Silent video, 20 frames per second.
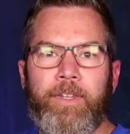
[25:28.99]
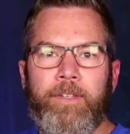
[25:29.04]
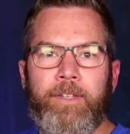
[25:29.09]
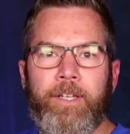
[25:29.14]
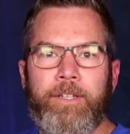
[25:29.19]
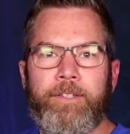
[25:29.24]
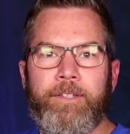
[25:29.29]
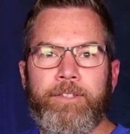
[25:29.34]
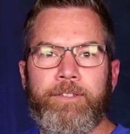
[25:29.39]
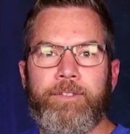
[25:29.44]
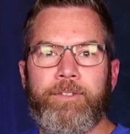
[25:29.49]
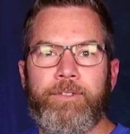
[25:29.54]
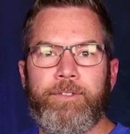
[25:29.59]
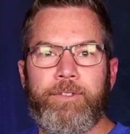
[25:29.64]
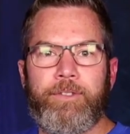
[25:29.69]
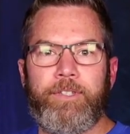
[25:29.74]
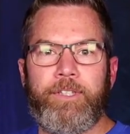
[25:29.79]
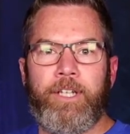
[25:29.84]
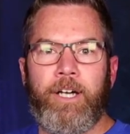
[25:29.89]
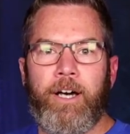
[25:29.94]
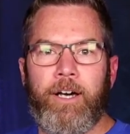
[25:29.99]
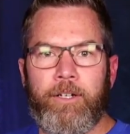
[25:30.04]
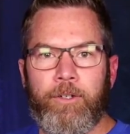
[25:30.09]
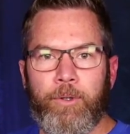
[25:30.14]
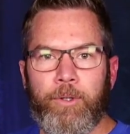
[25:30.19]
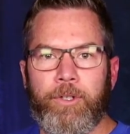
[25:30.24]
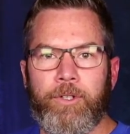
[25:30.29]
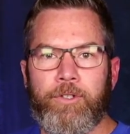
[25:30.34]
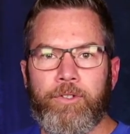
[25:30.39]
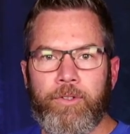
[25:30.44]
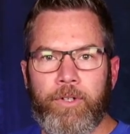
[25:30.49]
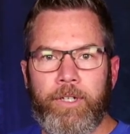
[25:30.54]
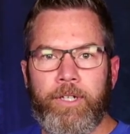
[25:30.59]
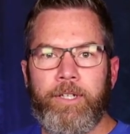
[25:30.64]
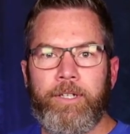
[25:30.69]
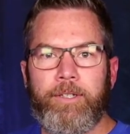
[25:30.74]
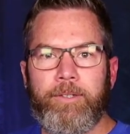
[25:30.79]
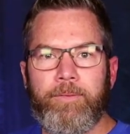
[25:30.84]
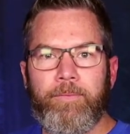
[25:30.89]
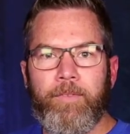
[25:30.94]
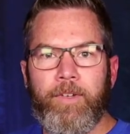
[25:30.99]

that this is God orchestrating